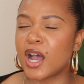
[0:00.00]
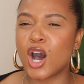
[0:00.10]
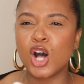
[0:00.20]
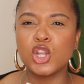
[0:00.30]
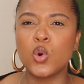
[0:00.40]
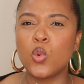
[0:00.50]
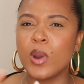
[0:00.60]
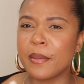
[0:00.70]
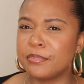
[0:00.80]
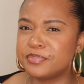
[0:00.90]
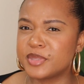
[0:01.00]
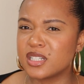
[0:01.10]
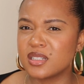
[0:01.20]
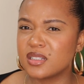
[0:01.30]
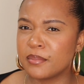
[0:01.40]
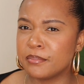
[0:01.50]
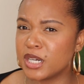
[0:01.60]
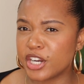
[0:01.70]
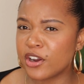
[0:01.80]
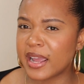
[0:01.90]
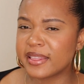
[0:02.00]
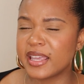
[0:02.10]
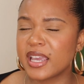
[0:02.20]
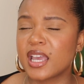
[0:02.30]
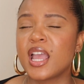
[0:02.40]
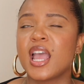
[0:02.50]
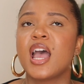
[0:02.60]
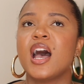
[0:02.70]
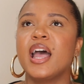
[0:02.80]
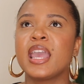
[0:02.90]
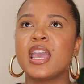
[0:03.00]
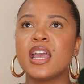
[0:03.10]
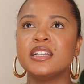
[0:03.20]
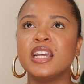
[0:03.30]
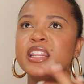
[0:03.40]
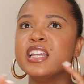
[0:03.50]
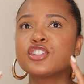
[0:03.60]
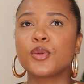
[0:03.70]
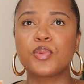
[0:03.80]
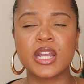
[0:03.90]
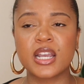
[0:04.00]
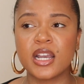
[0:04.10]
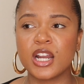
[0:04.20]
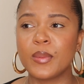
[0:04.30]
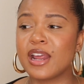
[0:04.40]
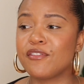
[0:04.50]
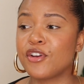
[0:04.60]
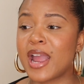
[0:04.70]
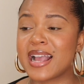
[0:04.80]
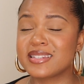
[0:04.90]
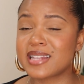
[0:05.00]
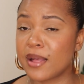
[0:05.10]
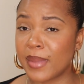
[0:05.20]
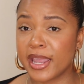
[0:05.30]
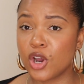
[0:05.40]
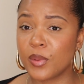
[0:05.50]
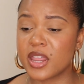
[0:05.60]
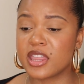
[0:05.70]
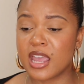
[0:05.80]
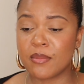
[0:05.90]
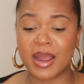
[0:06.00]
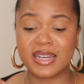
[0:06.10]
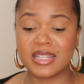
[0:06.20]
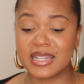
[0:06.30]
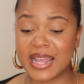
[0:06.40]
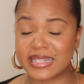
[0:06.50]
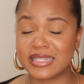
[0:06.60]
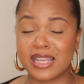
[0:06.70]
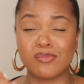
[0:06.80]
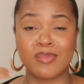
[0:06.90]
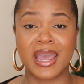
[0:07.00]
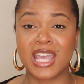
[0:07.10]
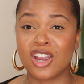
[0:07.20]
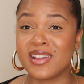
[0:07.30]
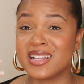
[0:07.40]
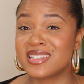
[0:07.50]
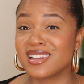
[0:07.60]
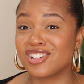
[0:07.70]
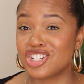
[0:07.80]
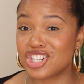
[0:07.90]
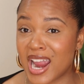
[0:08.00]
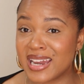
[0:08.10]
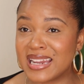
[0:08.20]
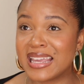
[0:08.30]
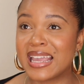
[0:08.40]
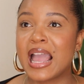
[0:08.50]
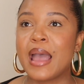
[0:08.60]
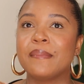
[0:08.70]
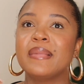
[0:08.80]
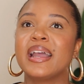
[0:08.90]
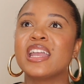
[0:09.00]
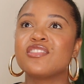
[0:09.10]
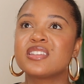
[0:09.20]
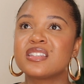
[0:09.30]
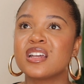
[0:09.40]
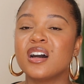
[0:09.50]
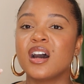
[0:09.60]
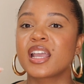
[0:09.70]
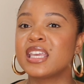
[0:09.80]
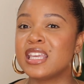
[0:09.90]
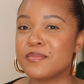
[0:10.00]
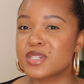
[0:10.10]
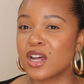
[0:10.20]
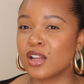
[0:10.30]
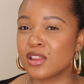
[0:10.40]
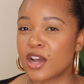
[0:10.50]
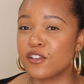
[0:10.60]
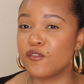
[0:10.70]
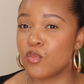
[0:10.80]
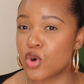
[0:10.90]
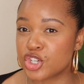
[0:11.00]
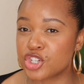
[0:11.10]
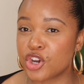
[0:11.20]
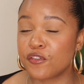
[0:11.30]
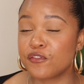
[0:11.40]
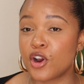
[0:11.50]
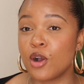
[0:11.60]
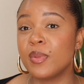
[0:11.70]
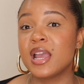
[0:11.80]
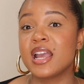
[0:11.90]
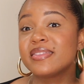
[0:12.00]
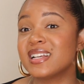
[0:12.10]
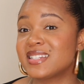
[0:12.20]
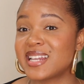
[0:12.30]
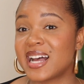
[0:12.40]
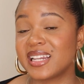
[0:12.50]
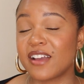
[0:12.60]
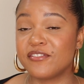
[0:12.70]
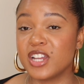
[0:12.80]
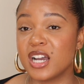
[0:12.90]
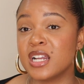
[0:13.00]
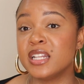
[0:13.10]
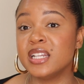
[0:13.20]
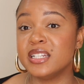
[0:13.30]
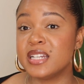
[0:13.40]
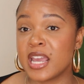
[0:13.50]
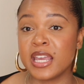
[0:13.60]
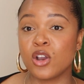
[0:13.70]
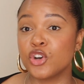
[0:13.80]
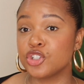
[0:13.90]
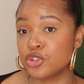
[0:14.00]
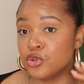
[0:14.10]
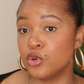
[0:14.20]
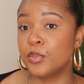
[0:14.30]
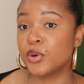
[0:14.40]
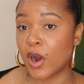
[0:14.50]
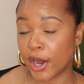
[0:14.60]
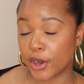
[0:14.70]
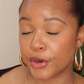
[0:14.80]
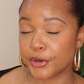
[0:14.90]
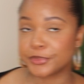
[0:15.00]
Aloe Whipped Butter, I think. And these are pretty good. Whenever I style my hair with them, by the next day my hair is still shiny. My hair still keeps a lot of moisture from the style that I've done the day or 2 prior.